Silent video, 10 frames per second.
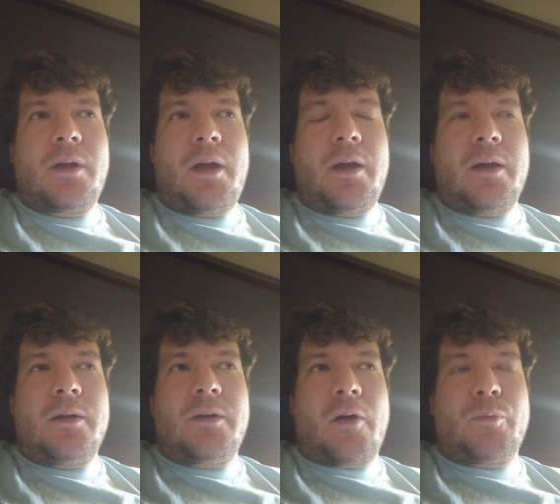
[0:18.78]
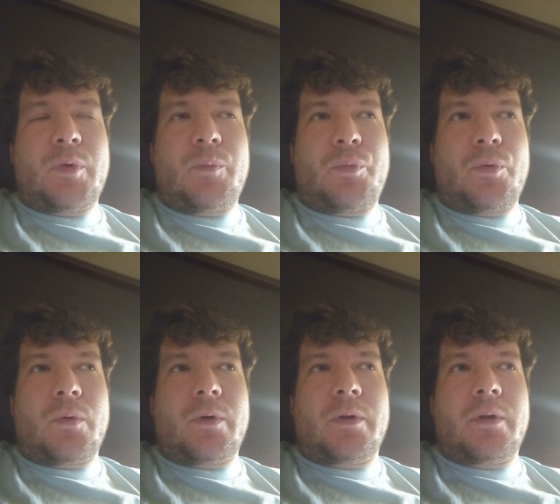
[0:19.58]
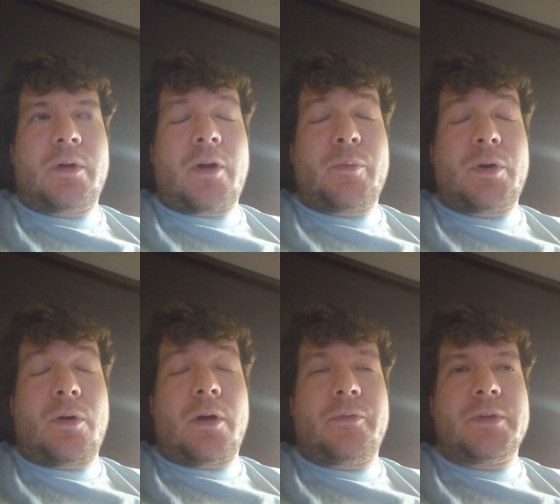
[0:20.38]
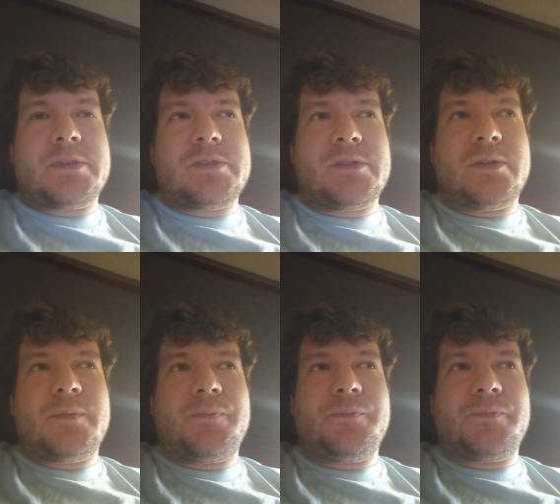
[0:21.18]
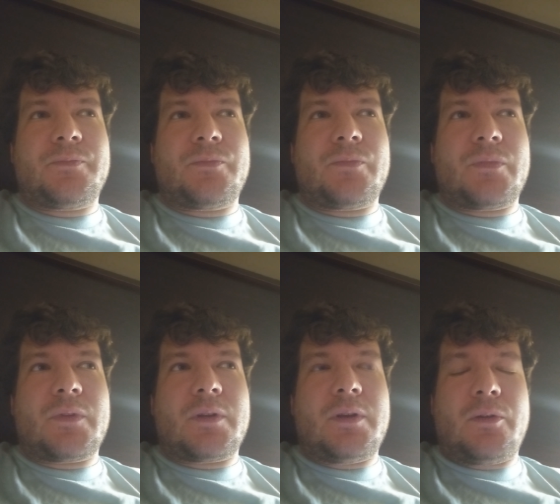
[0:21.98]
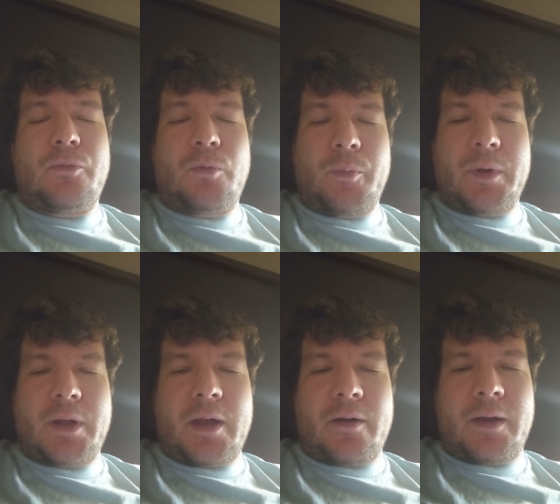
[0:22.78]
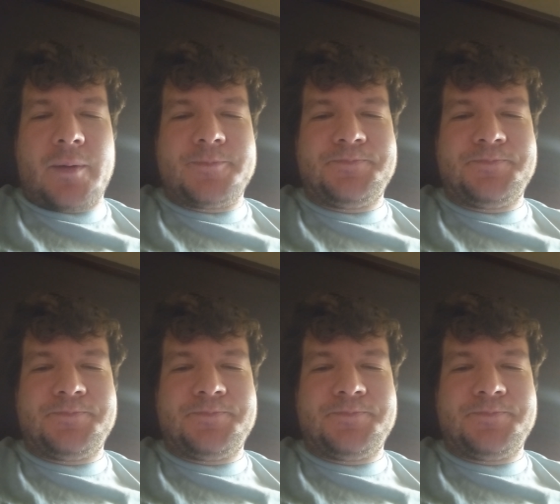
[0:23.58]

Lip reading: a government board, a government office in Fort Bend County.